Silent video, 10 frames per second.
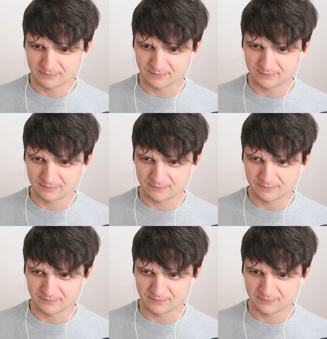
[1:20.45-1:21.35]

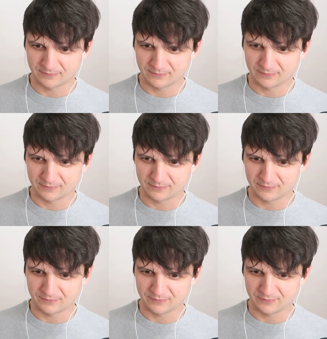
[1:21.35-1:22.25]

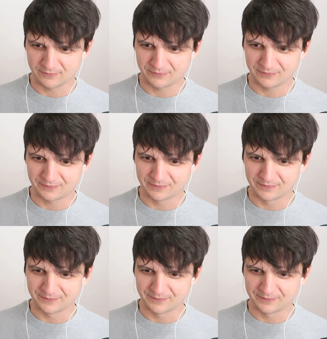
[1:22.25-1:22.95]
(silence)